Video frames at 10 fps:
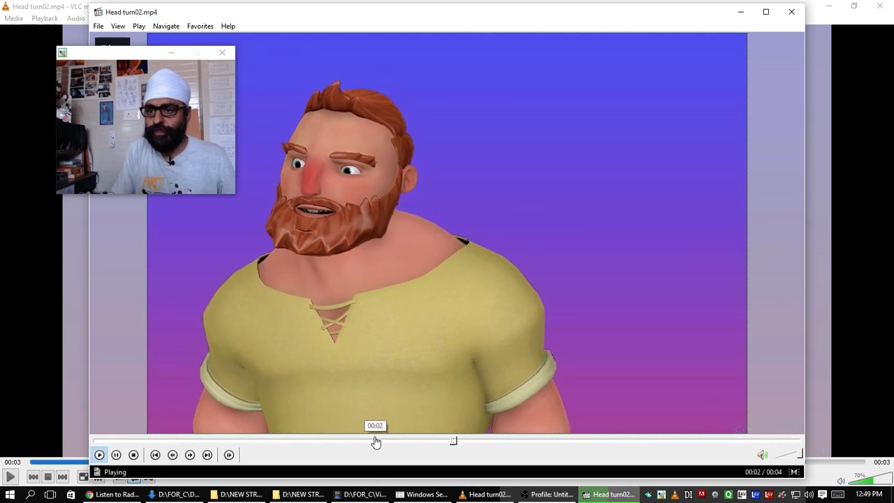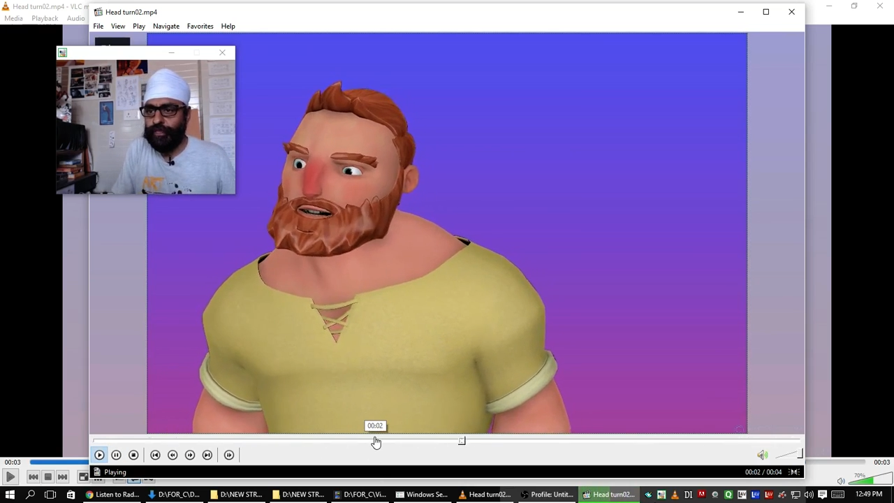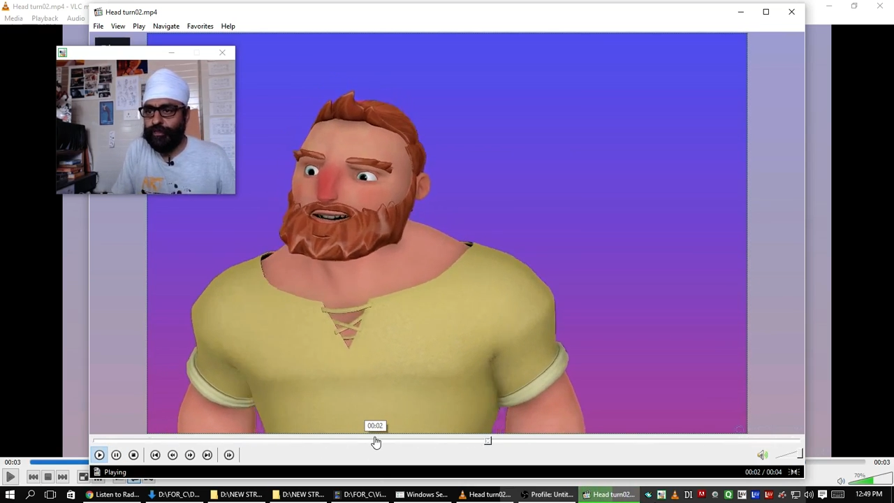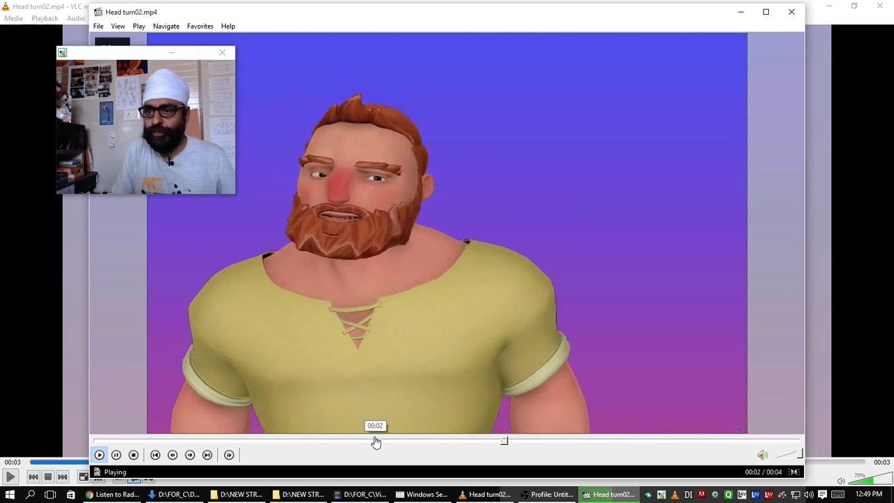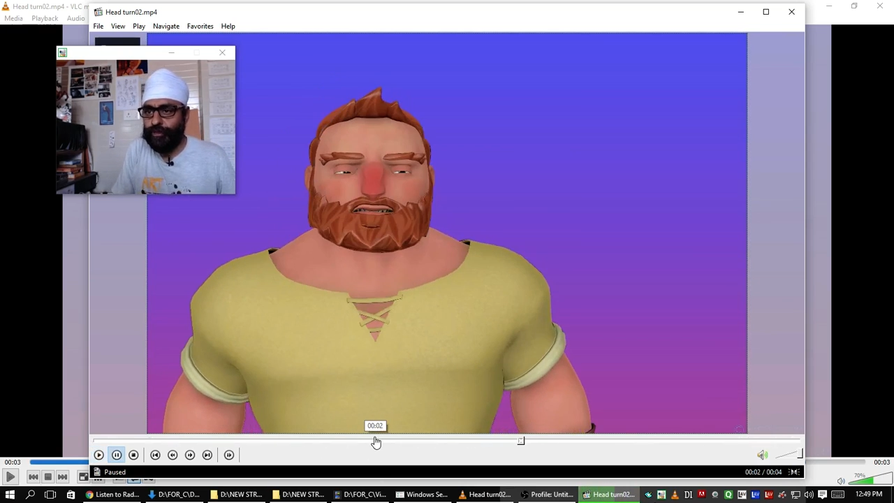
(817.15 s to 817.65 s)

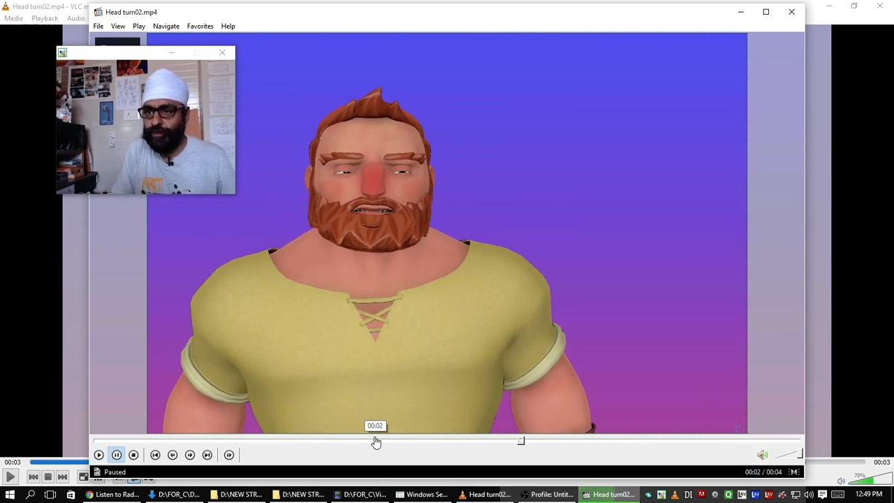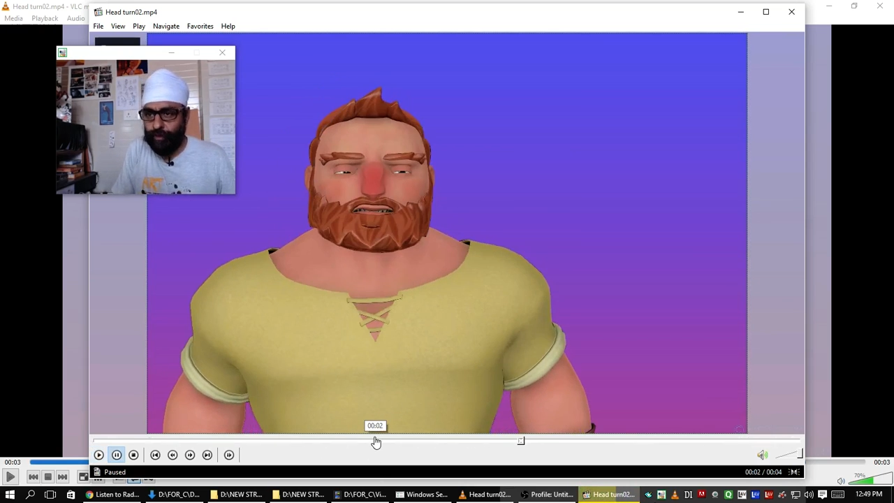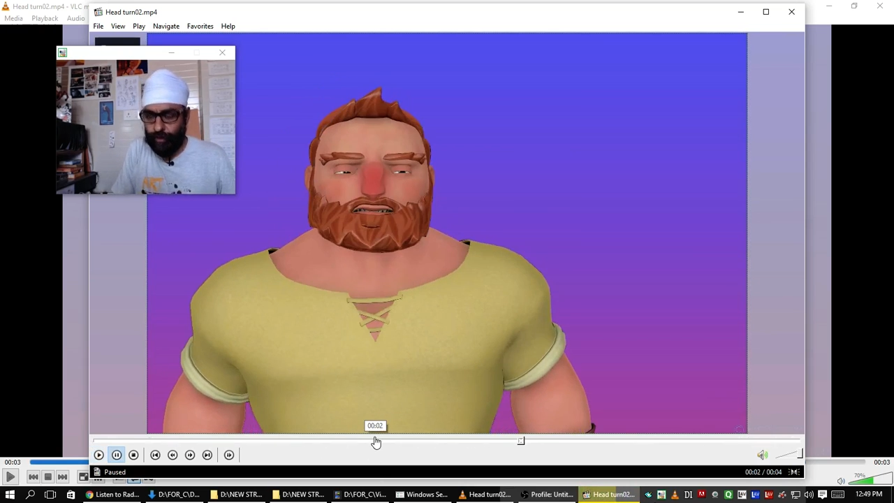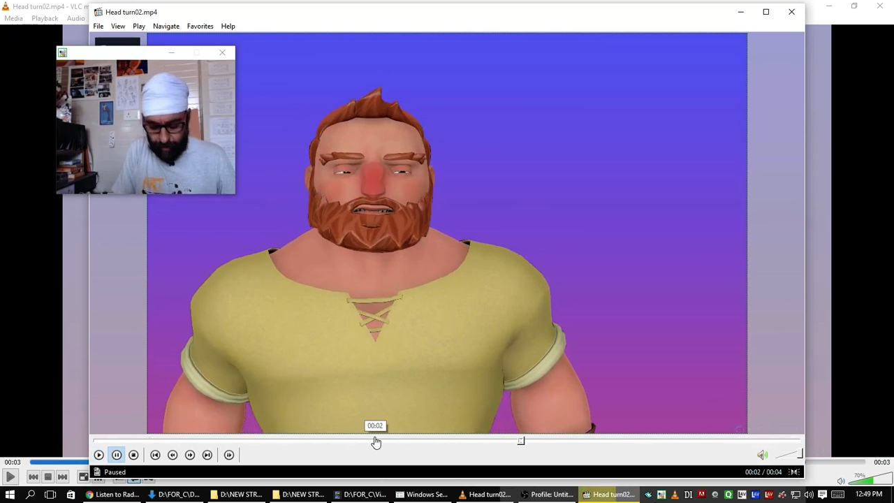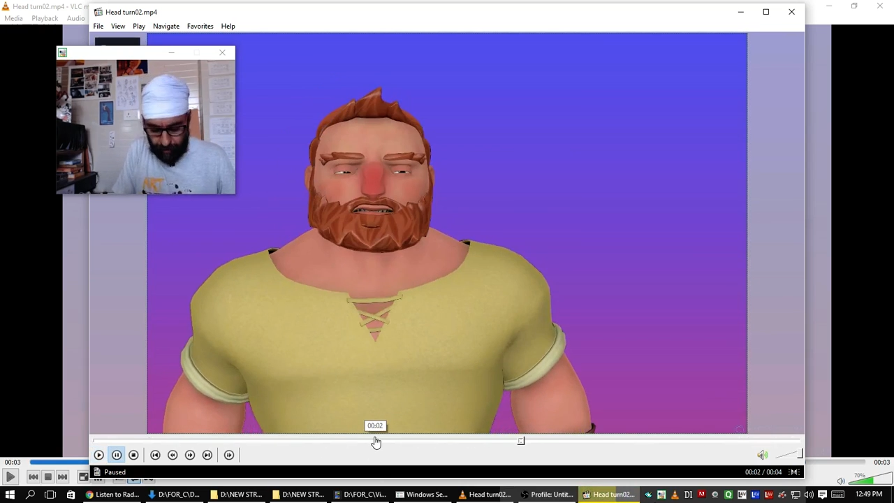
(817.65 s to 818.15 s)

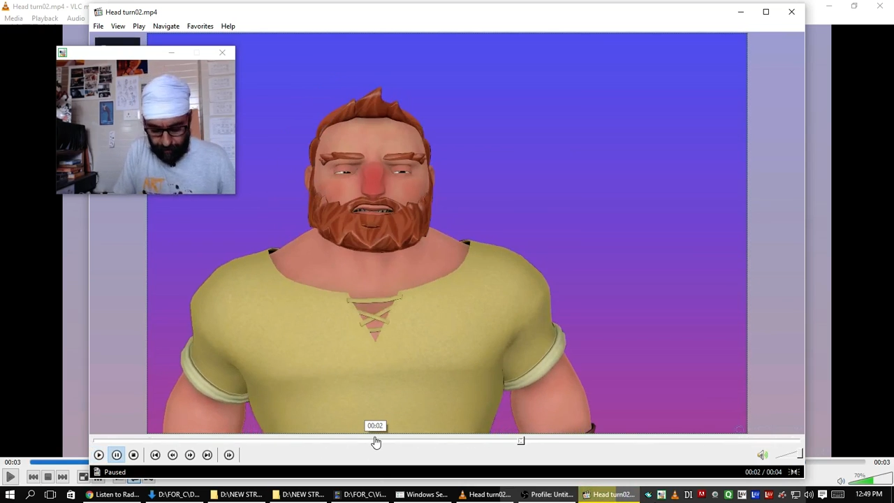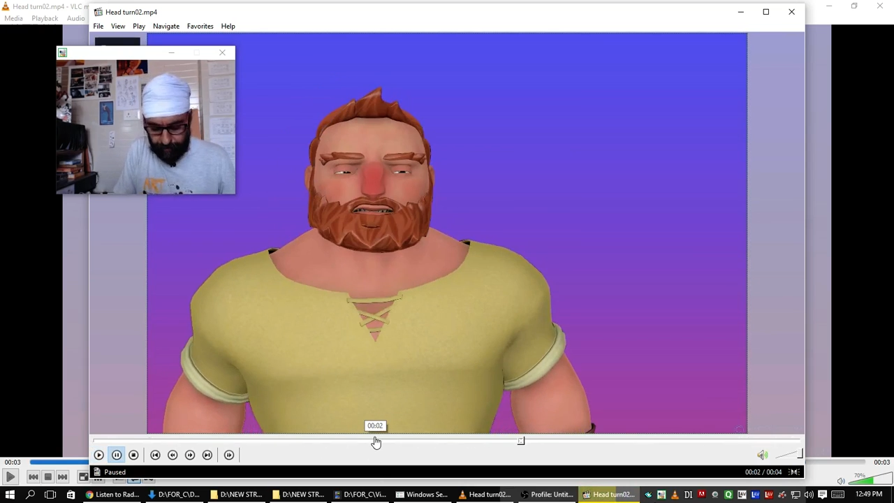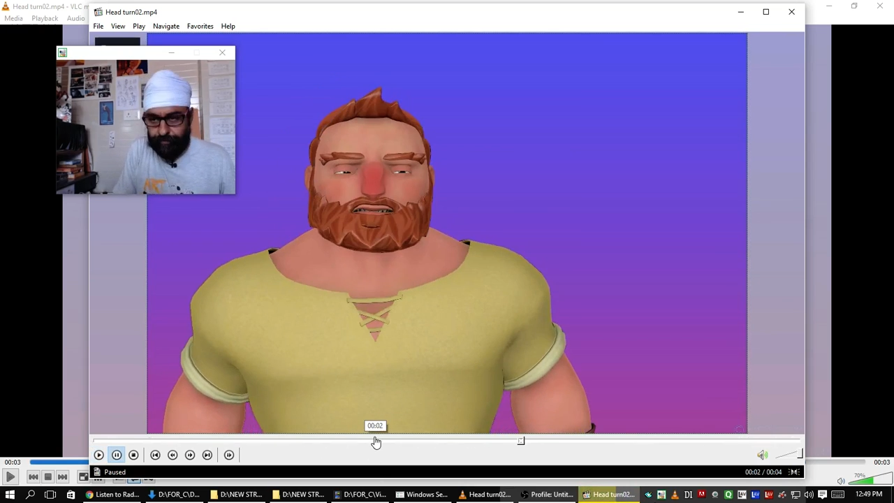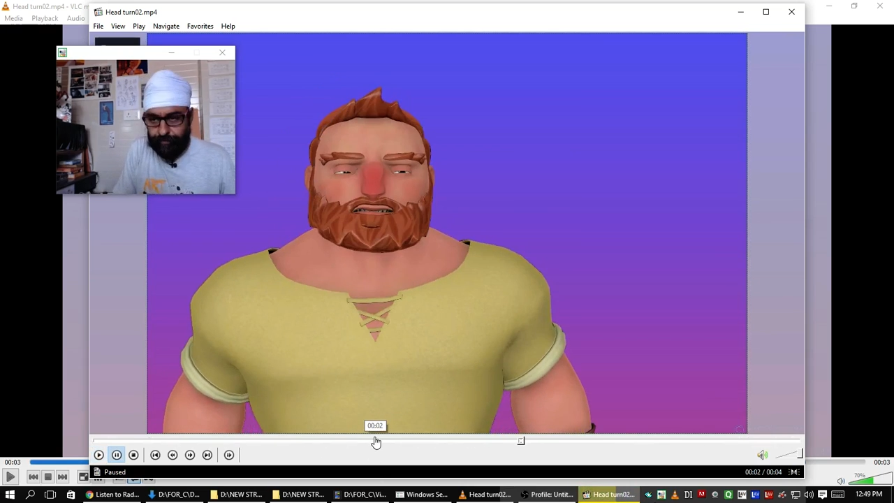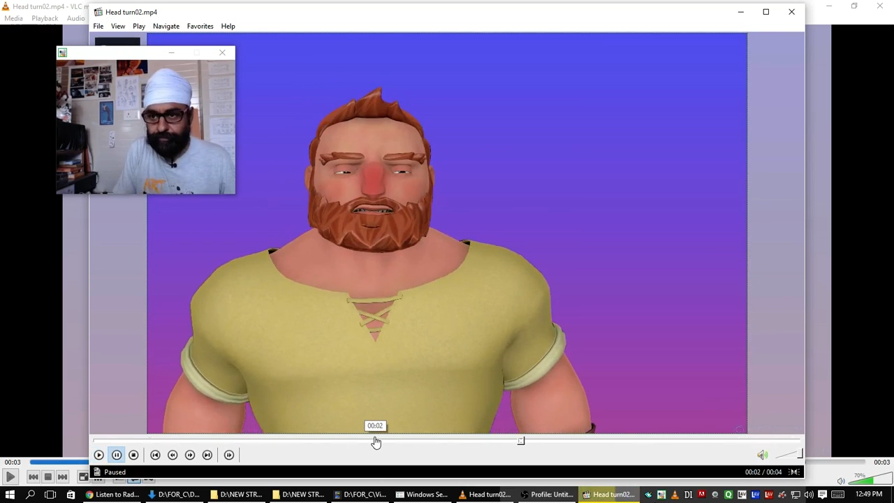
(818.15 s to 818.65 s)
shoulder,
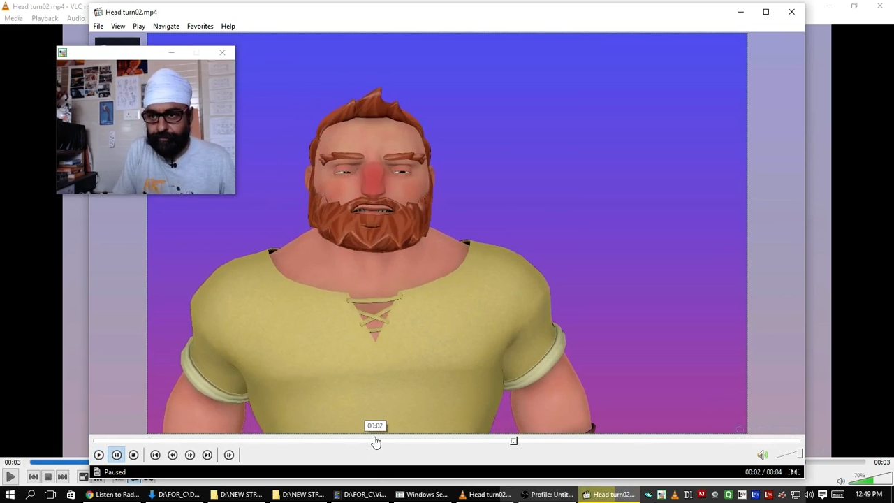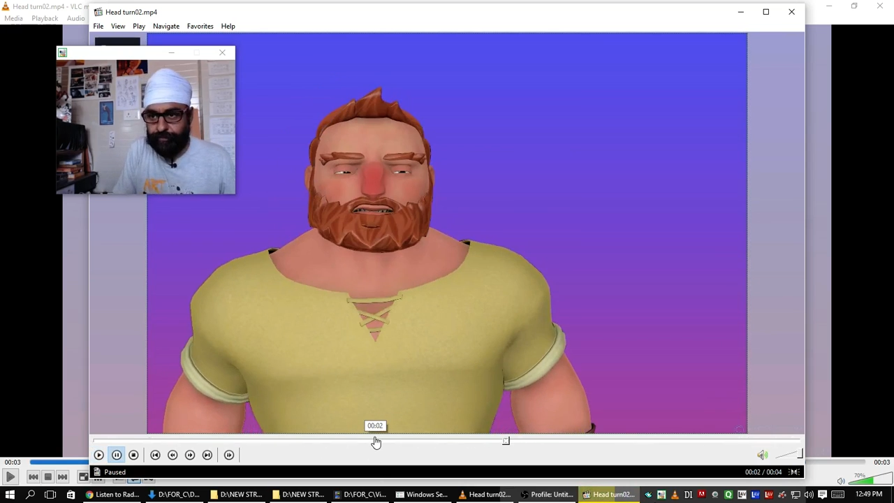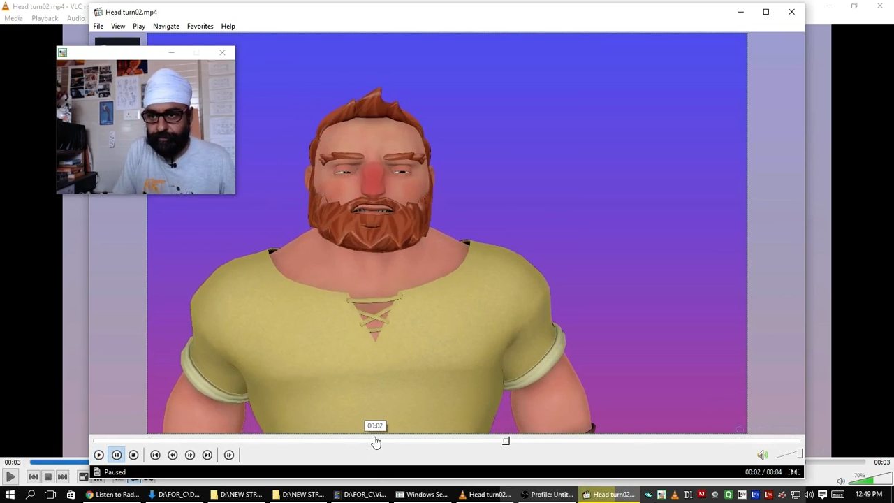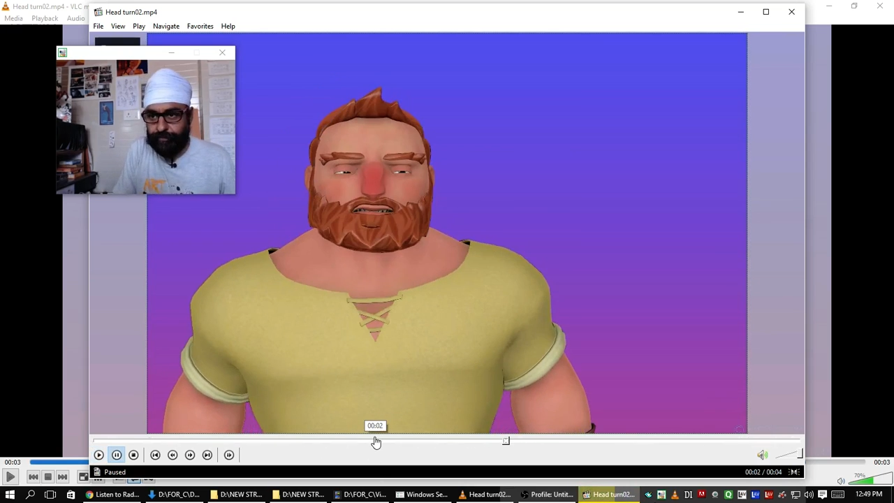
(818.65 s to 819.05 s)
the